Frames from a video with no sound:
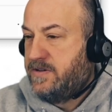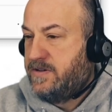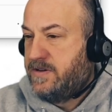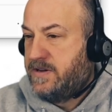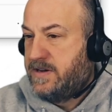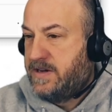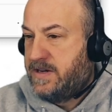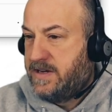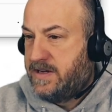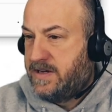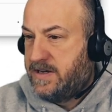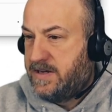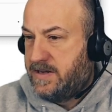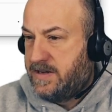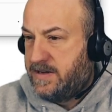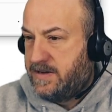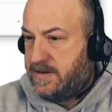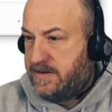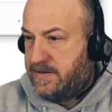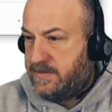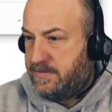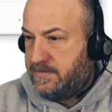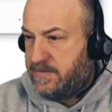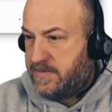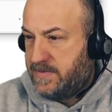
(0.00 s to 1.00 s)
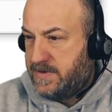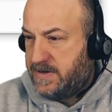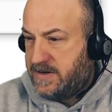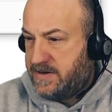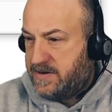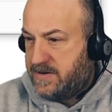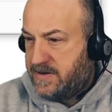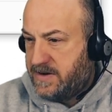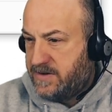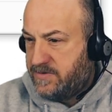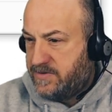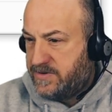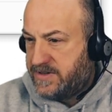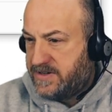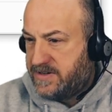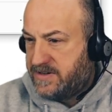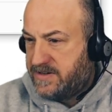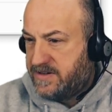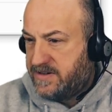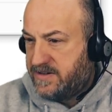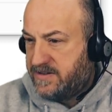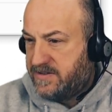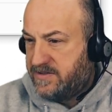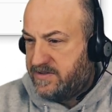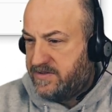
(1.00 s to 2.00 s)
Oh, I was going to
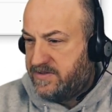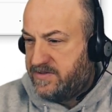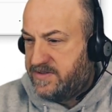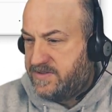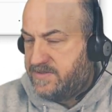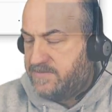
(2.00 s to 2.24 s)
include some